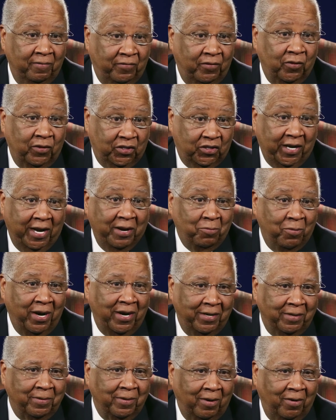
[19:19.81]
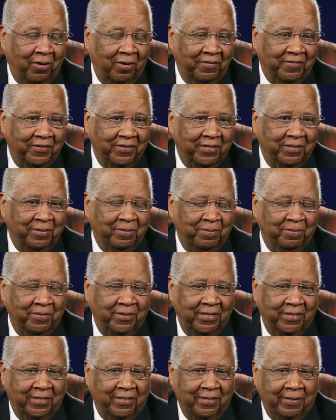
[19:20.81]
for statewide office,
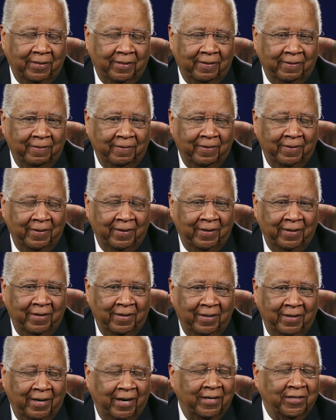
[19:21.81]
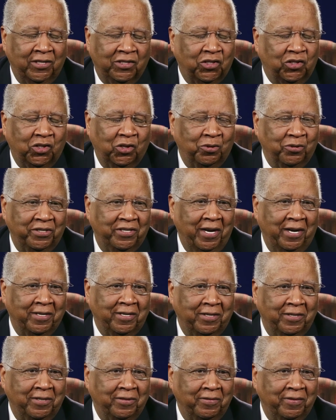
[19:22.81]
but I just chose
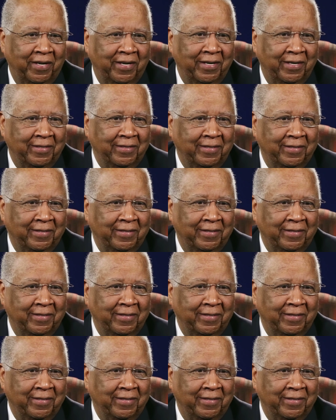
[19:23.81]
not to do that.